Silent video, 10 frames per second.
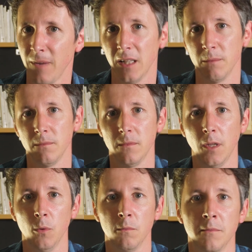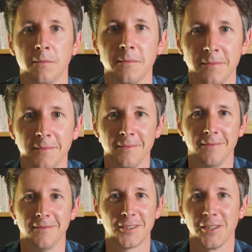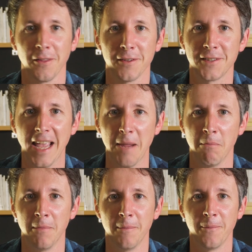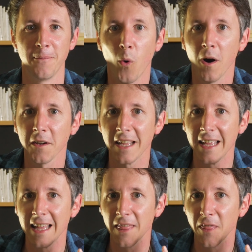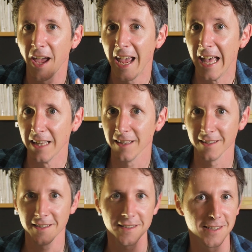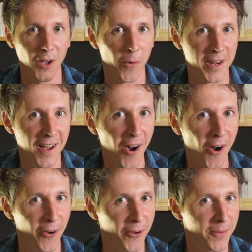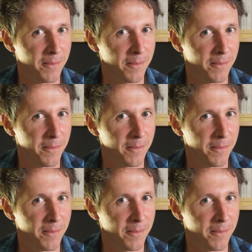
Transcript: Well, no, still the same. What the hell is going on?